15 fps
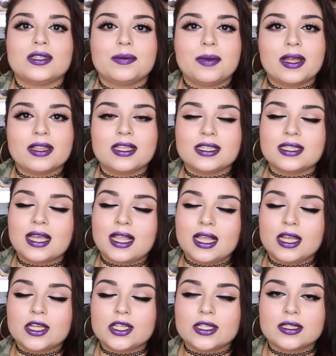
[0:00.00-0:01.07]
about these
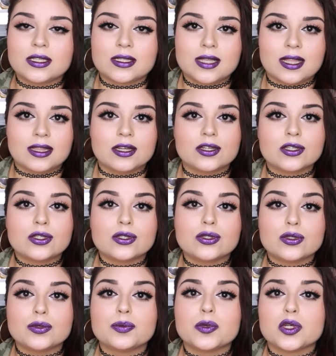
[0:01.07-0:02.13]
eyelashes is that they're
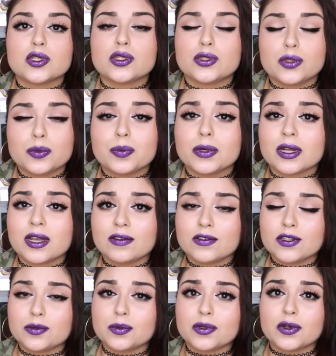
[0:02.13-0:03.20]
super
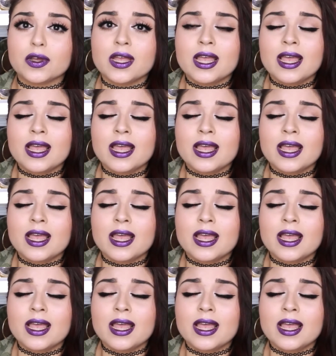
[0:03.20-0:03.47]
comfortable.